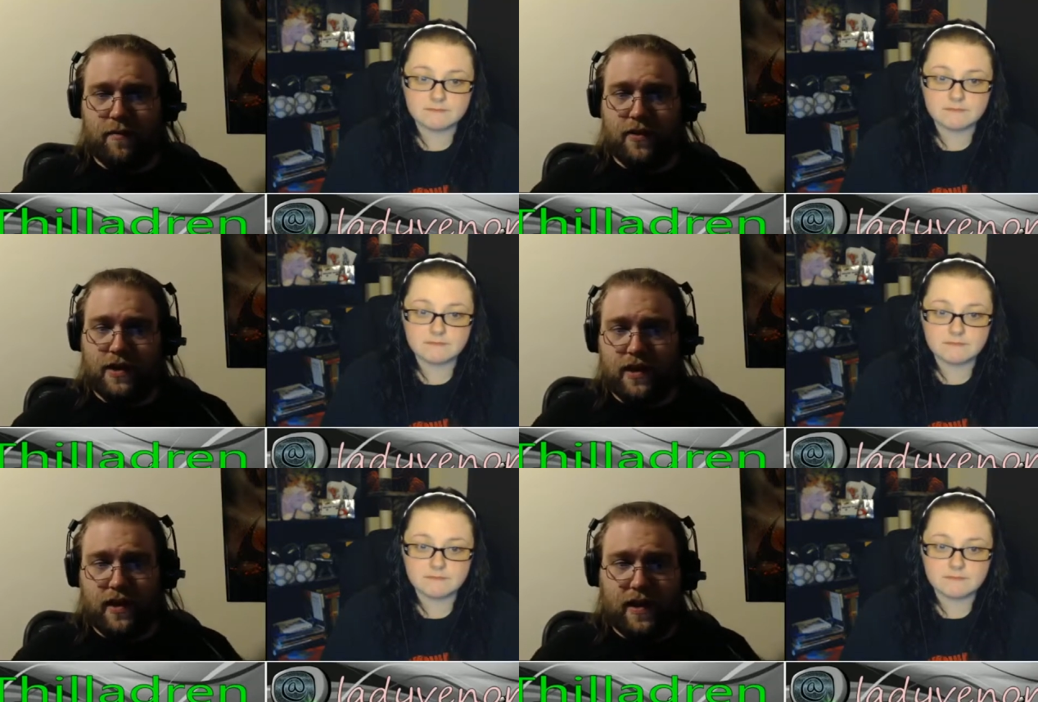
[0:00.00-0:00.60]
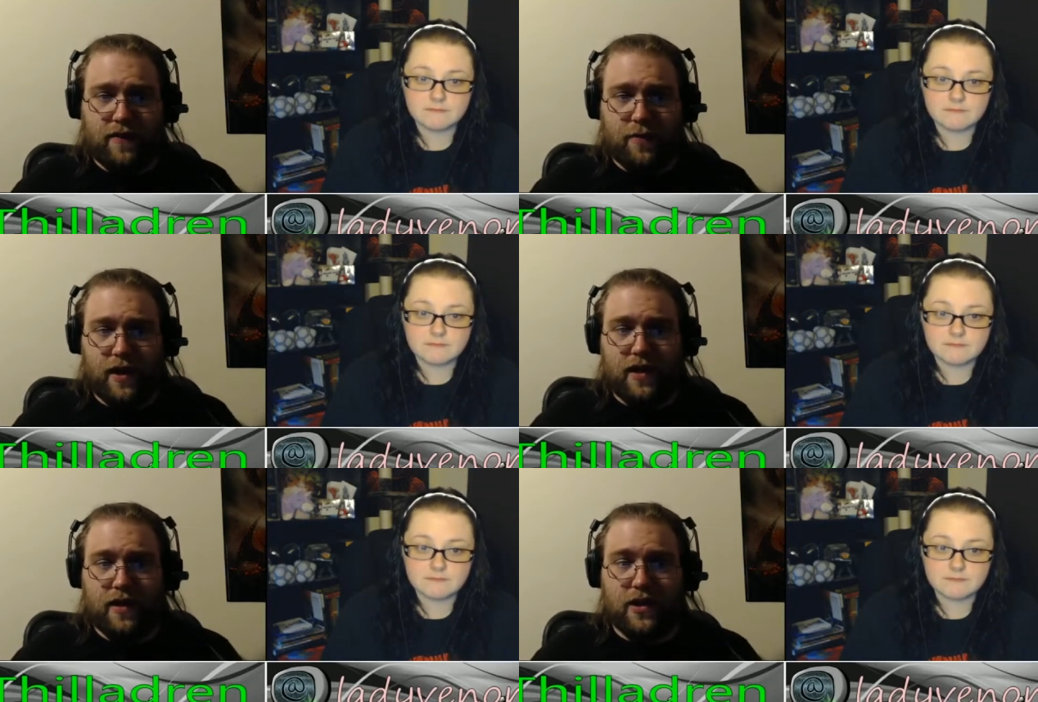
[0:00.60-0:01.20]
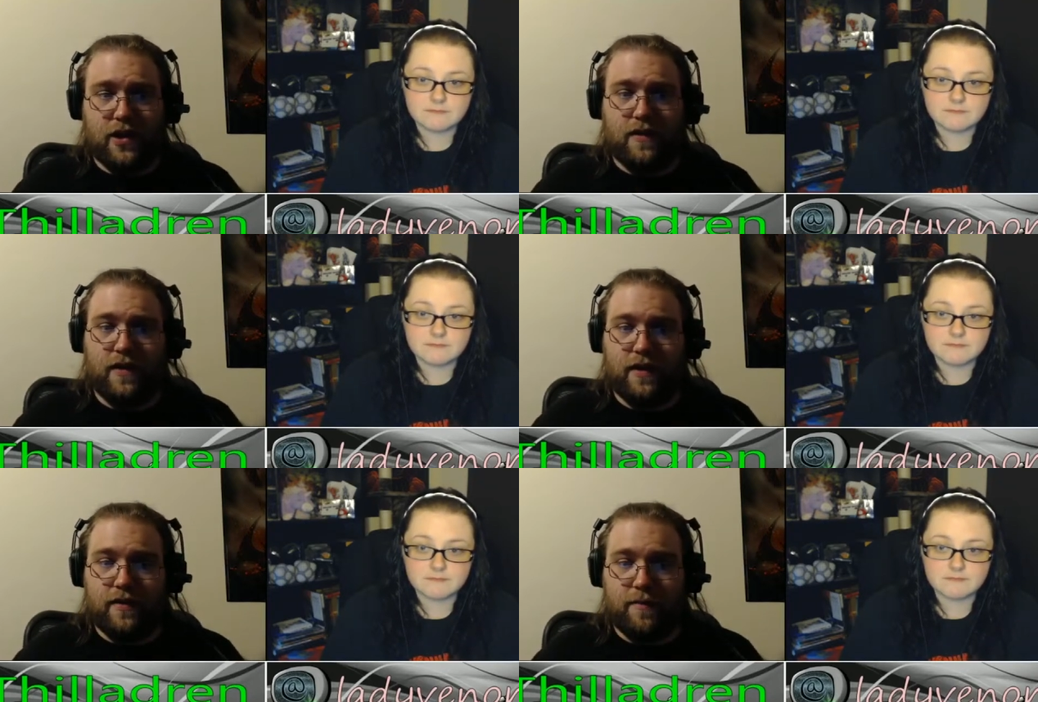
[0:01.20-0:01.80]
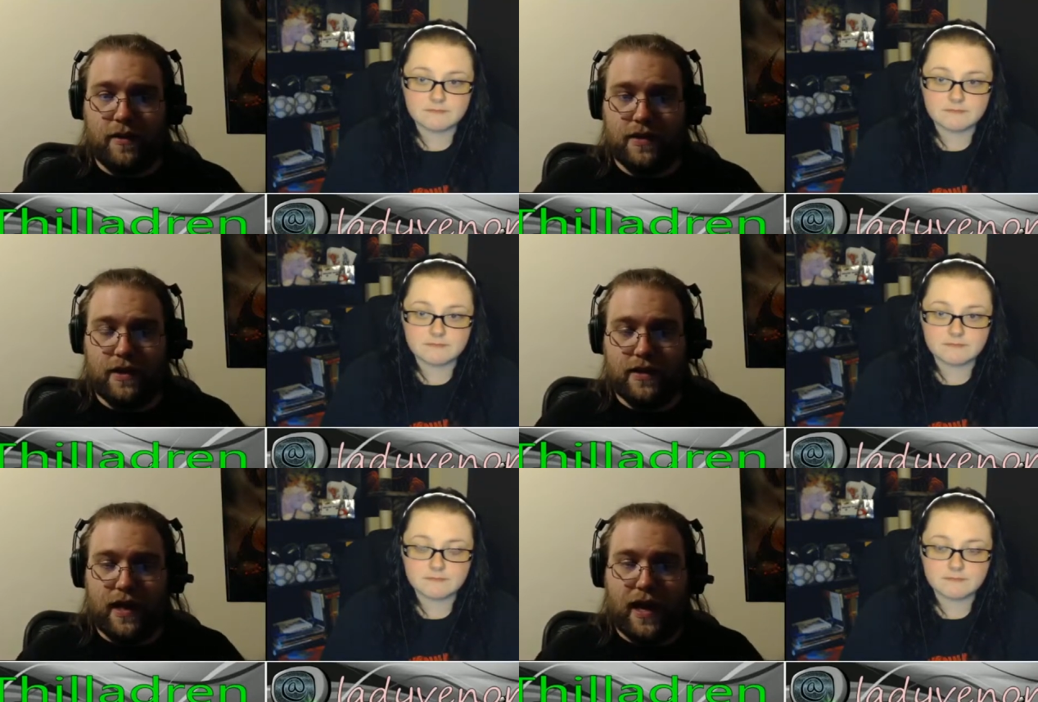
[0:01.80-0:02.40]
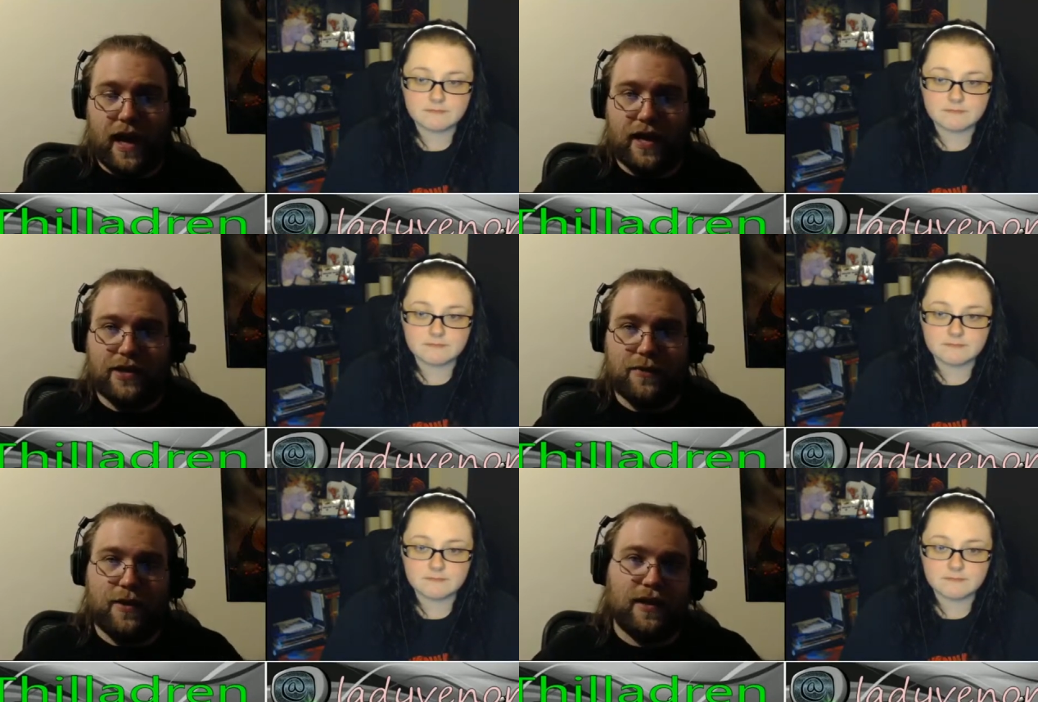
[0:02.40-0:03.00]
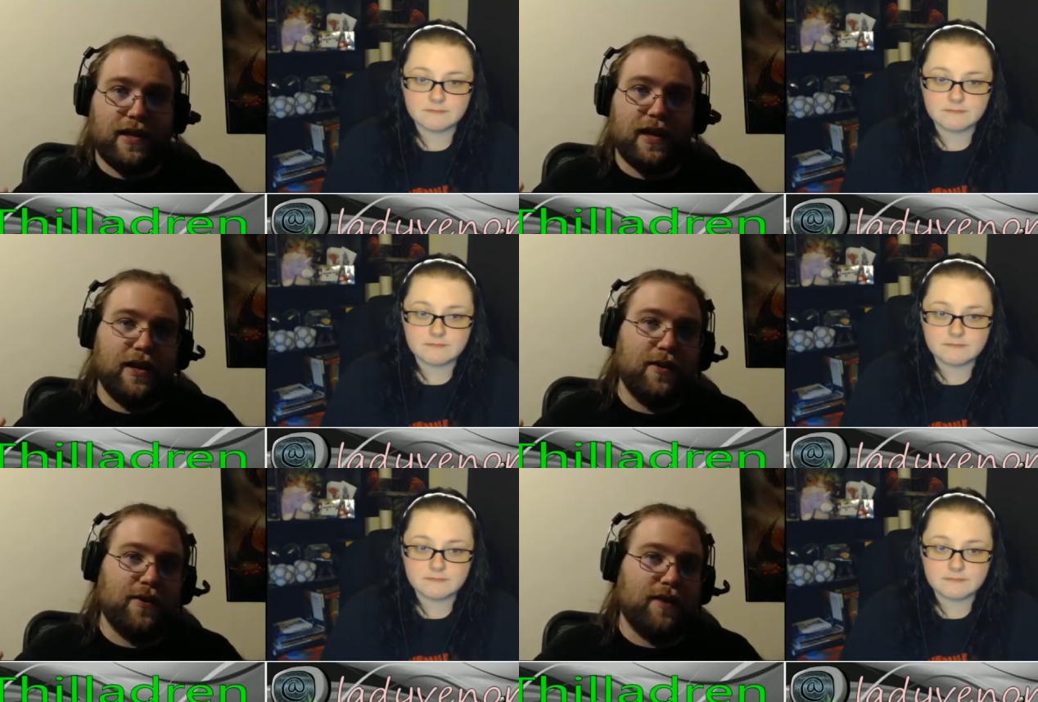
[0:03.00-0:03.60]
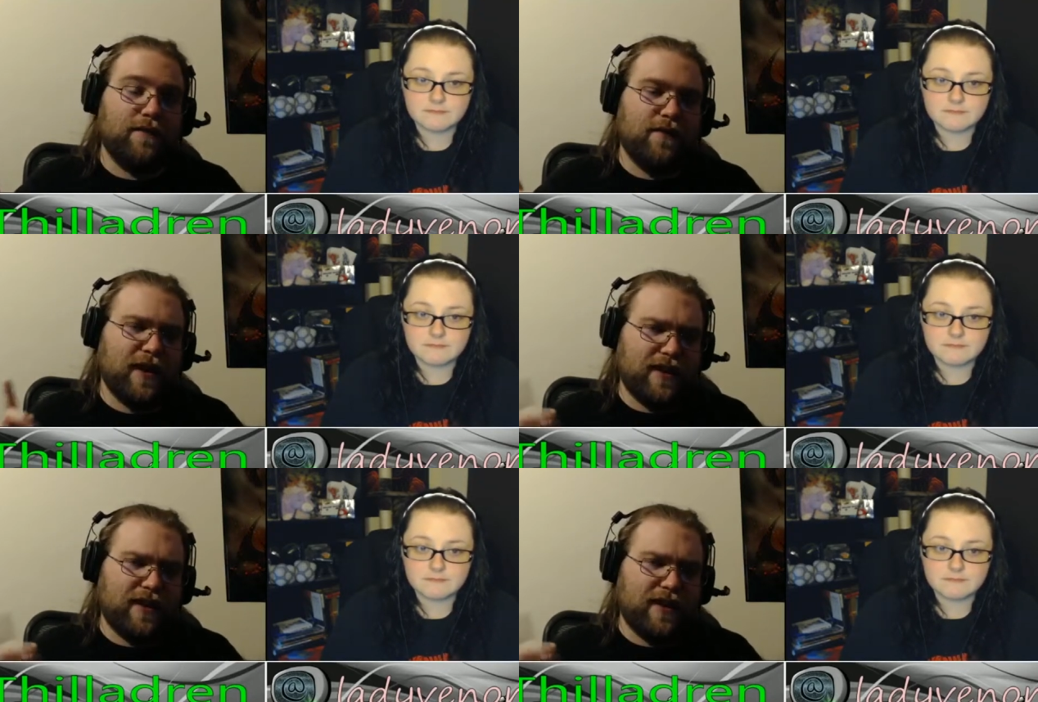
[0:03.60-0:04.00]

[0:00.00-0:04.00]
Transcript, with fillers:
Speaker 1: Marcel and Klaus want to kill each other, and Marcel's like, hey, just wanted to let you know that Father